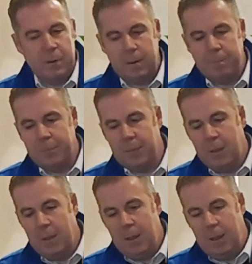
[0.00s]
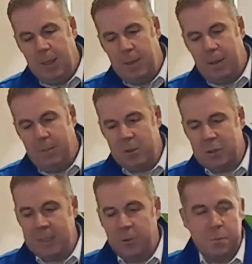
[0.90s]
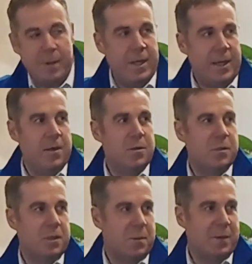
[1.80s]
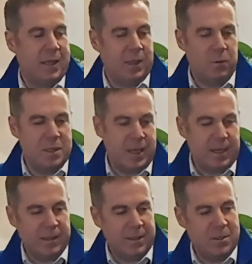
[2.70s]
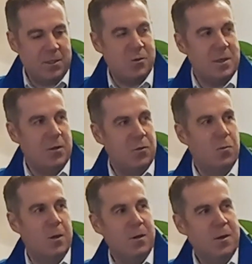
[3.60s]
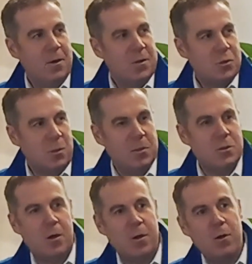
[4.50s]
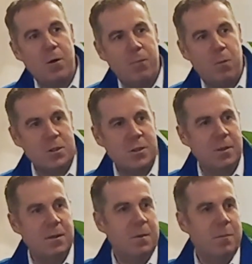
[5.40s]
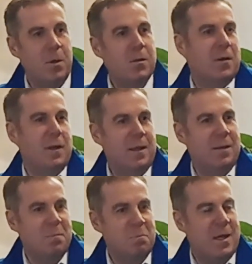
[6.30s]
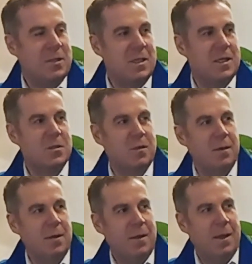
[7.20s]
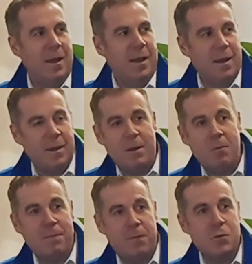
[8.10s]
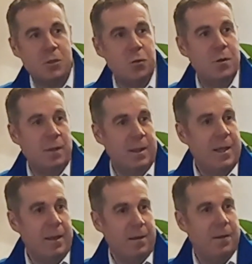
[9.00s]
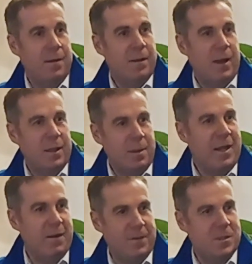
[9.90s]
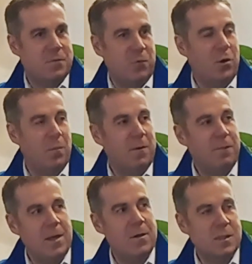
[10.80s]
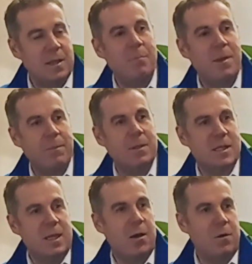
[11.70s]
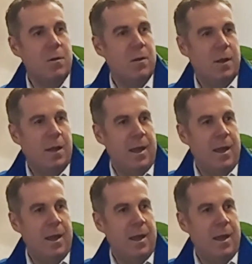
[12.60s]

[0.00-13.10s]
Definitely. Yeah. And we just need those pioneers. It's a bit like the recycling industry, where someone started off washing muck in Manchester, and they were the first to do it, and they had the benefits for a number of years, and then people see how